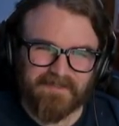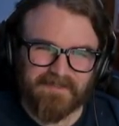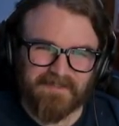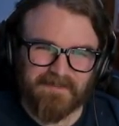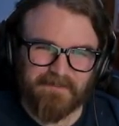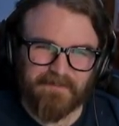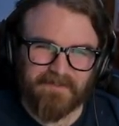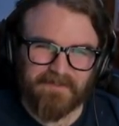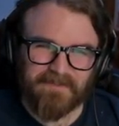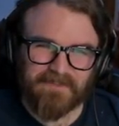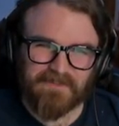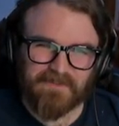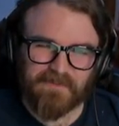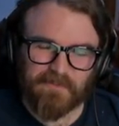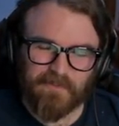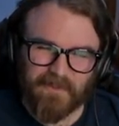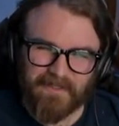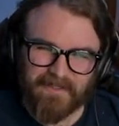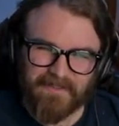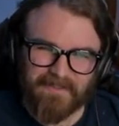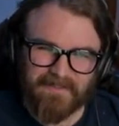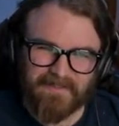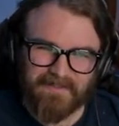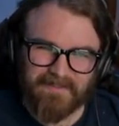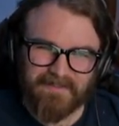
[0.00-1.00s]
seem to
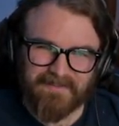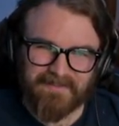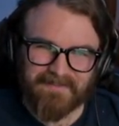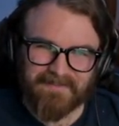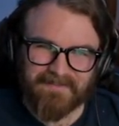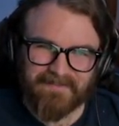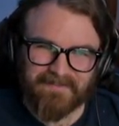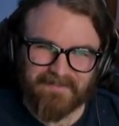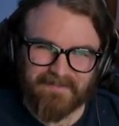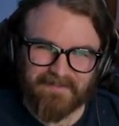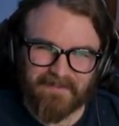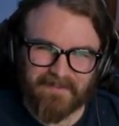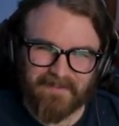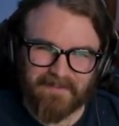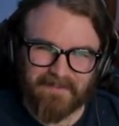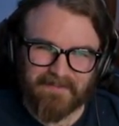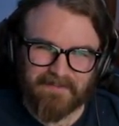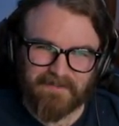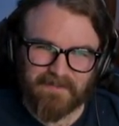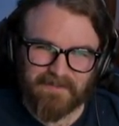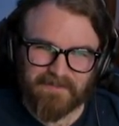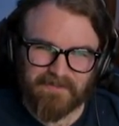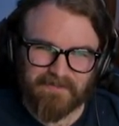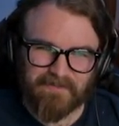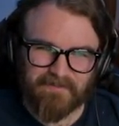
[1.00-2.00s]
sweat in it, like just